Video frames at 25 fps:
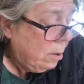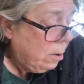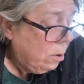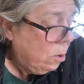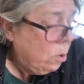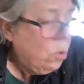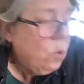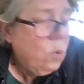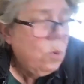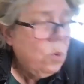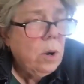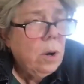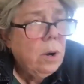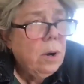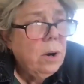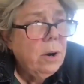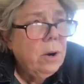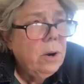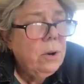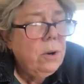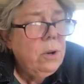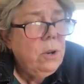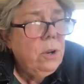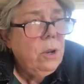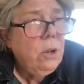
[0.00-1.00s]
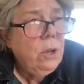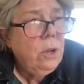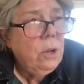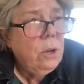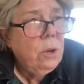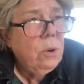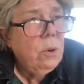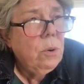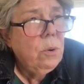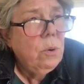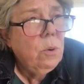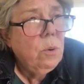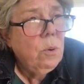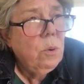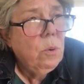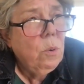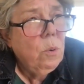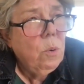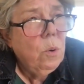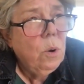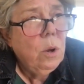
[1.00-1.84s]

who are you?